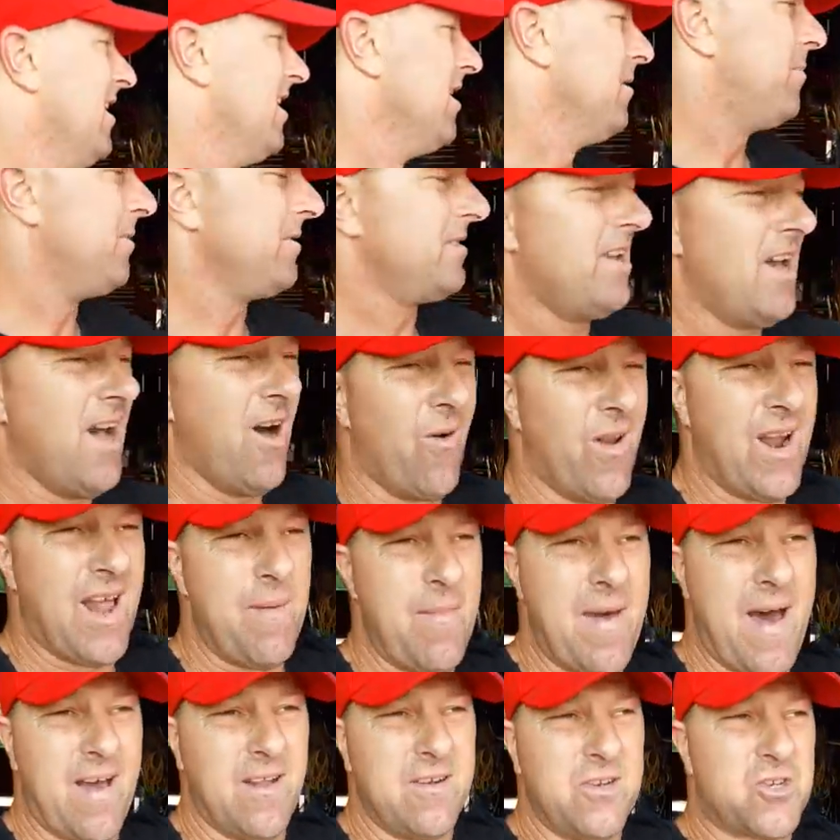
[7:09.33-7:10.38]
but no, when I'm
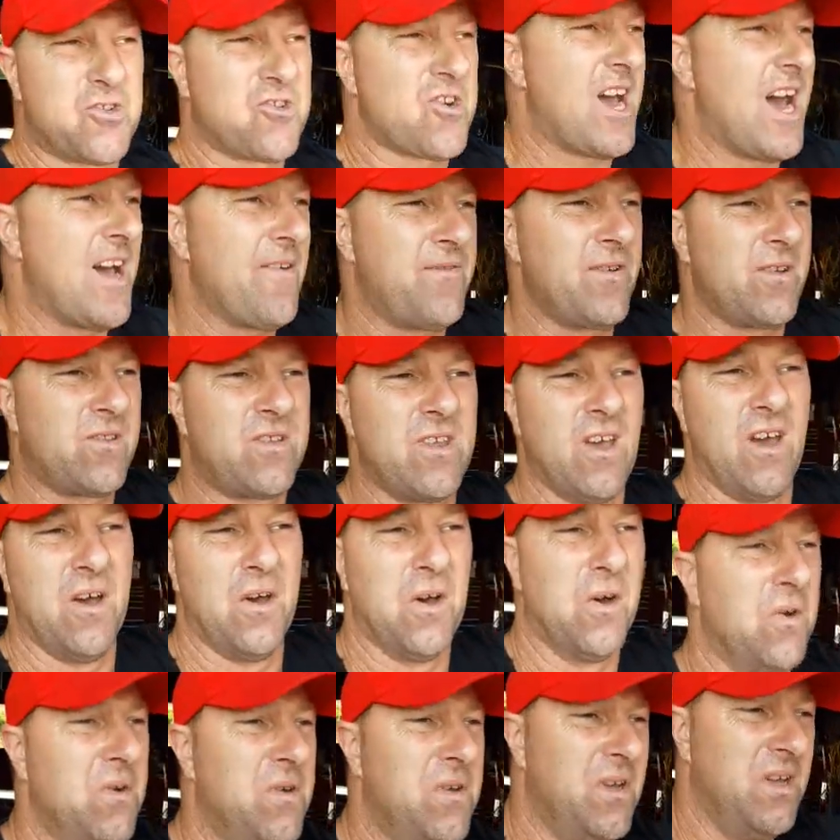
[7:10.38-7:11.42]
out in traffic
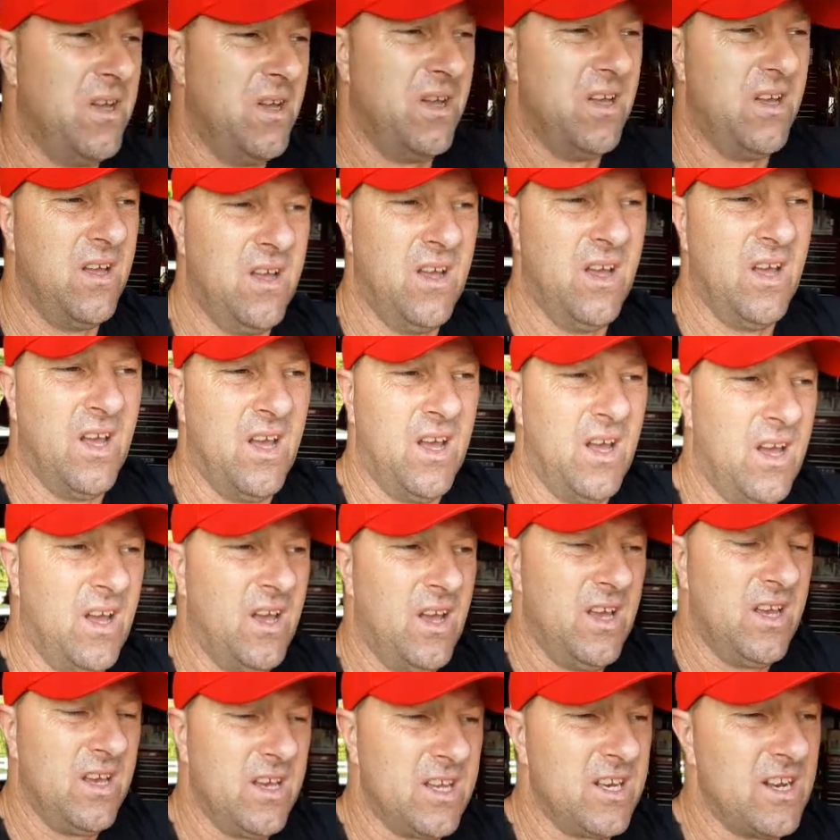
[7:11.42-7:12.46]
though,
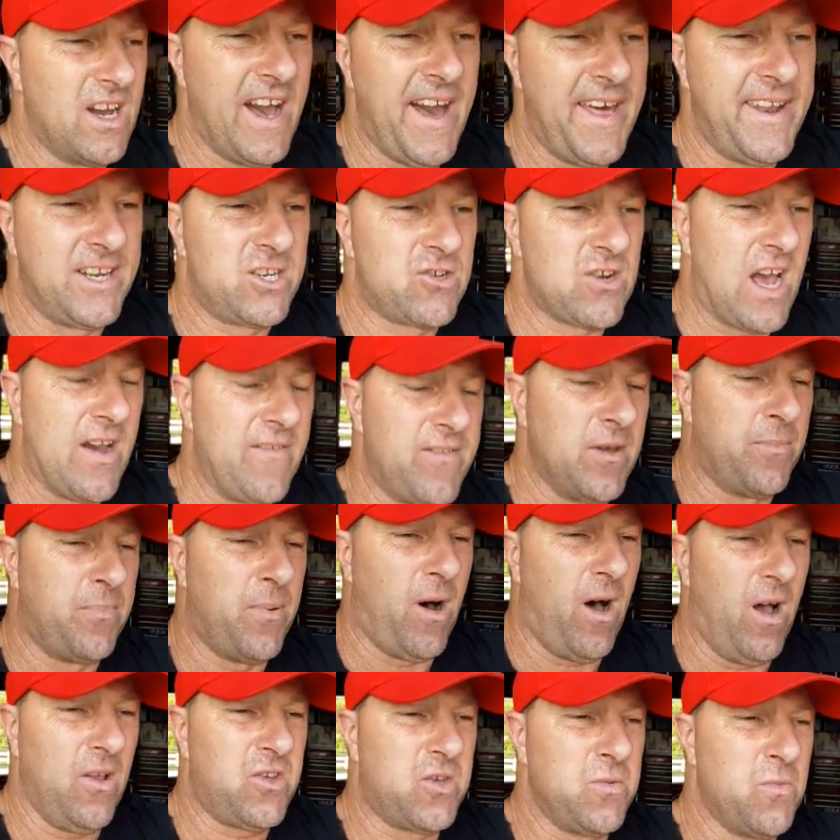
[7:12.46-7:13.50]
you know, I had to drive to
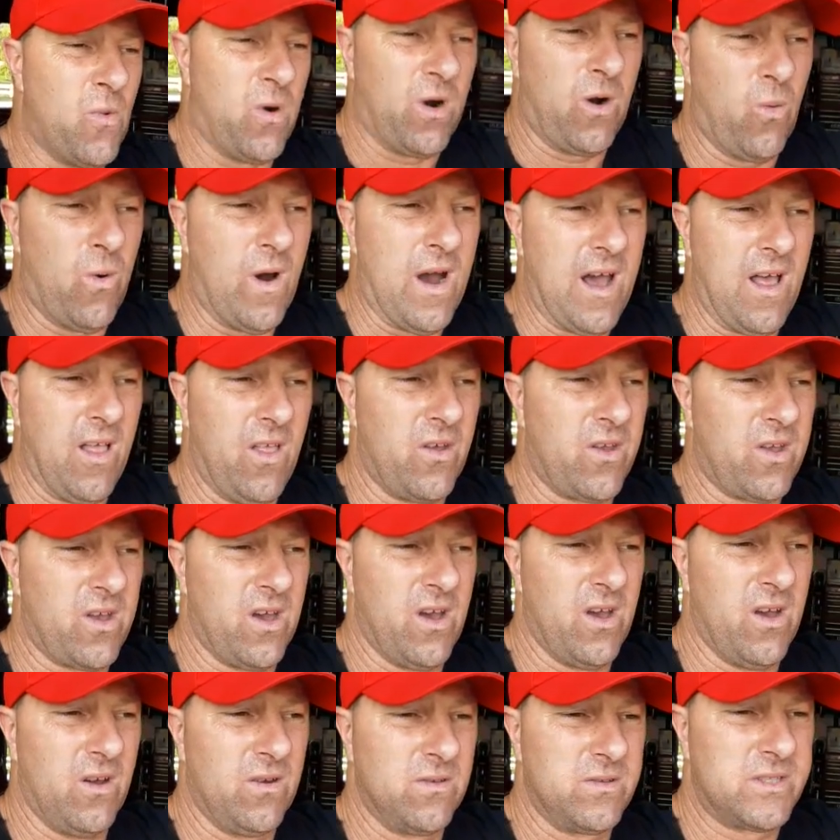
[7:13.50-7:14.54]
Baltimore a while
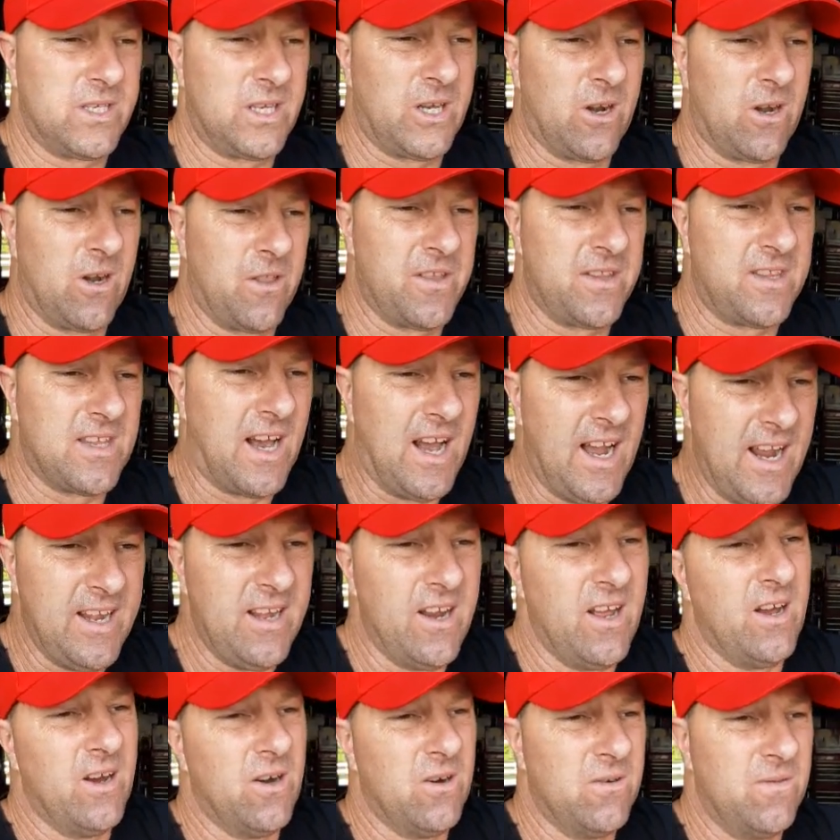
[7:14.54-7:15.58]
ago to go to the
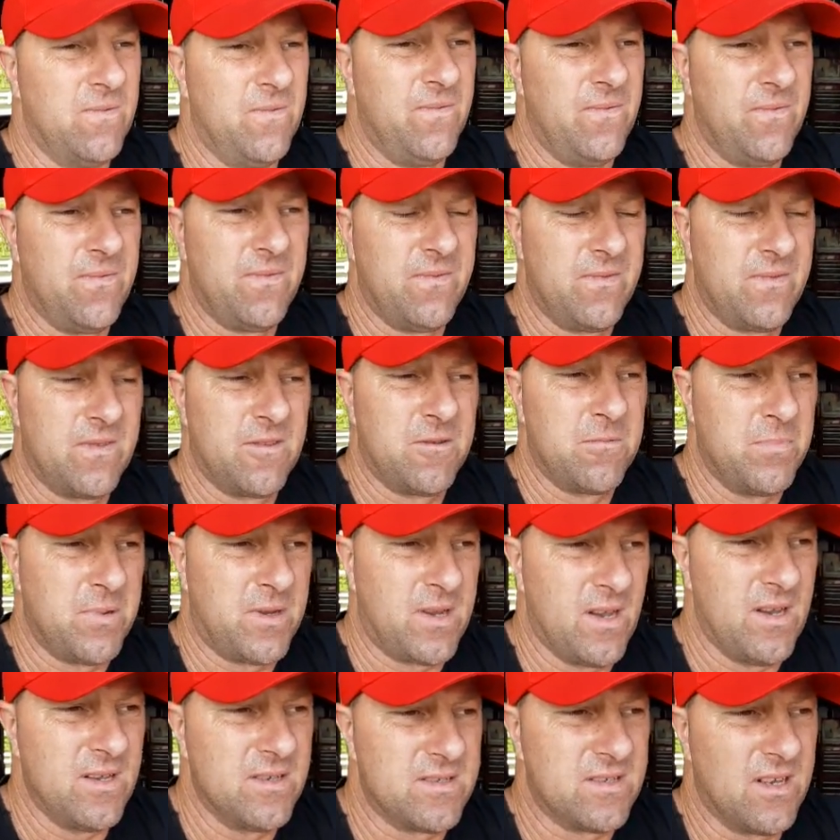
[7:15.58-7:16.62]
dyno,
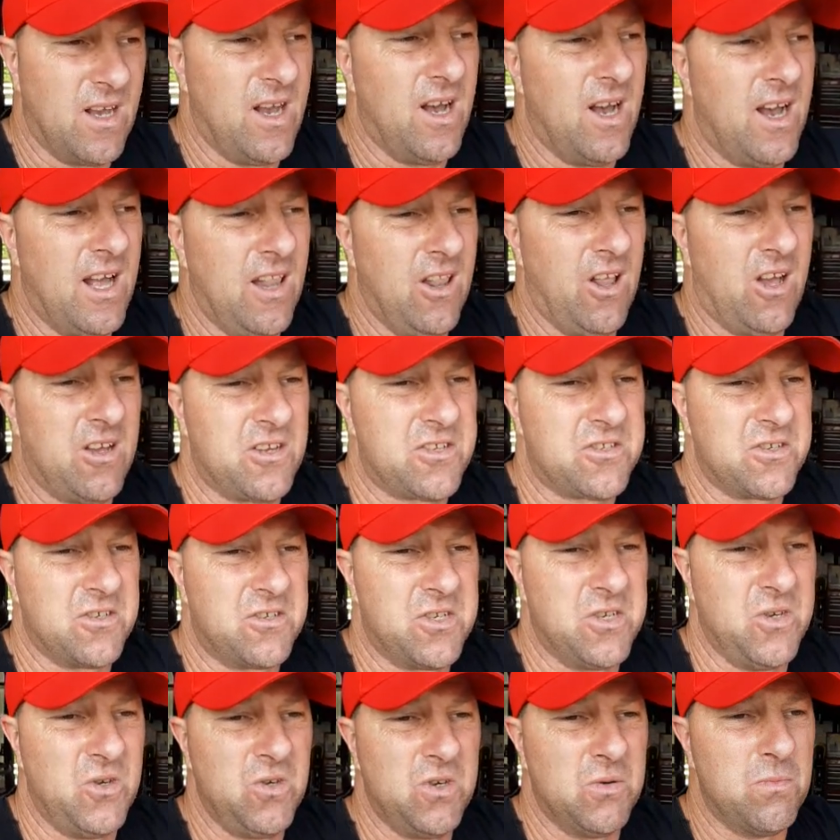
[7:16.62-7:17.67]
because I lost the
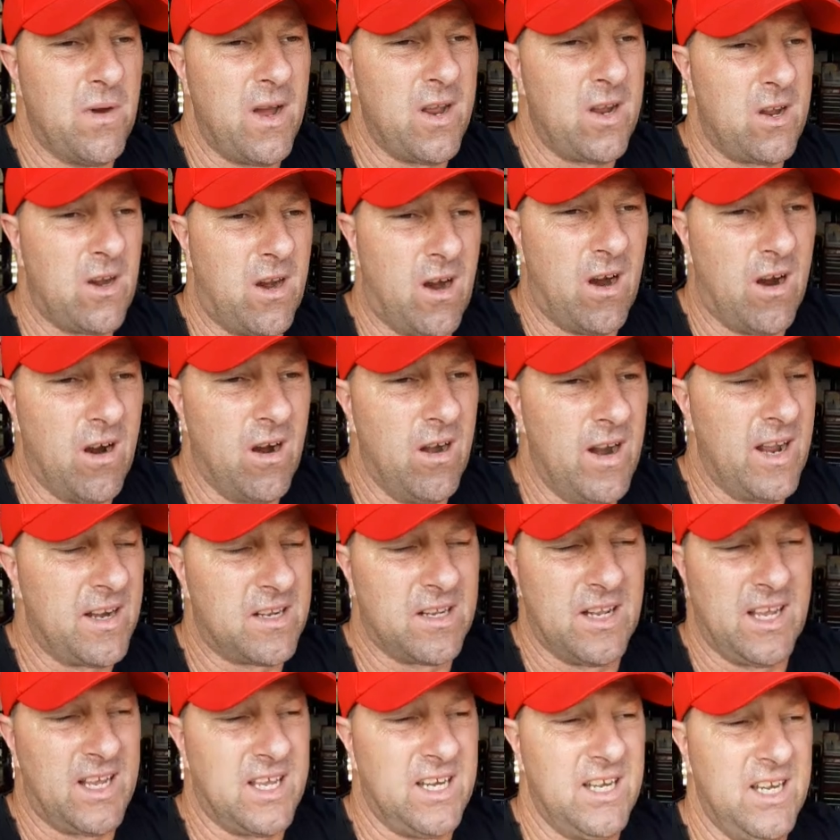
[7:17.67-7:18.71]
tune in my car,
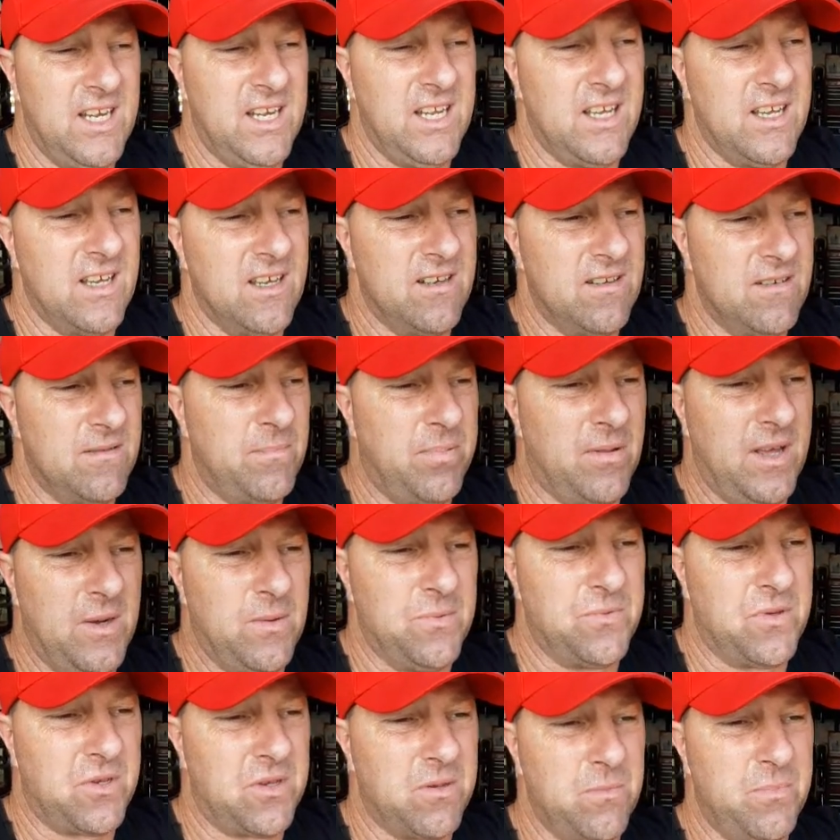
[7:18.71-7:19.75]
acting like an idiot, playing
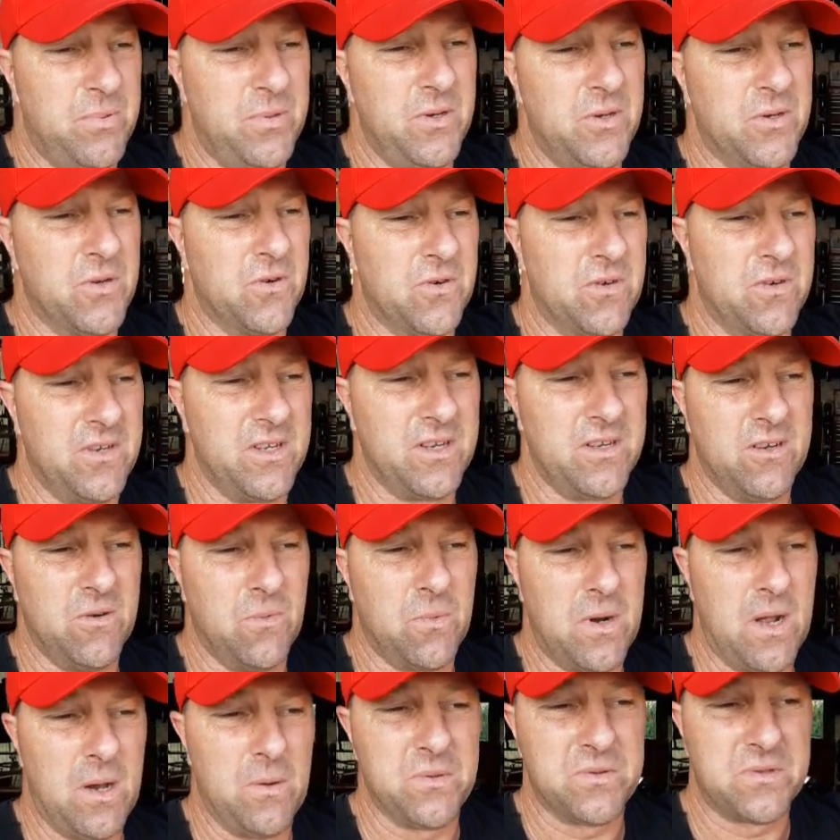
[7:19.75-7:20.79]
with the computer and didn't know
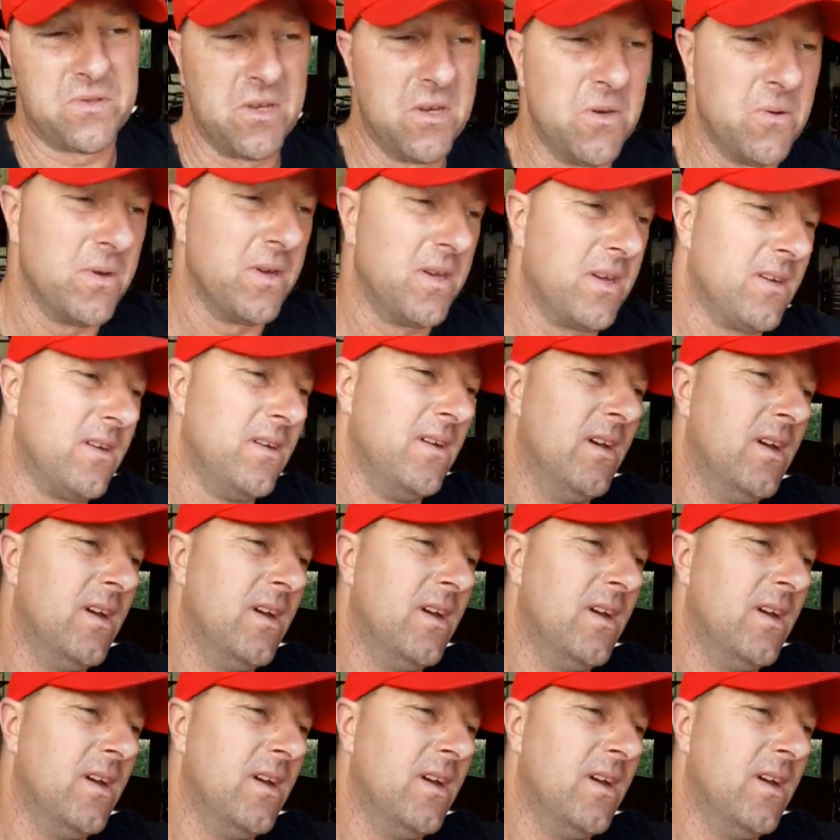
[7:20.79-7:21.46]
what I was doing.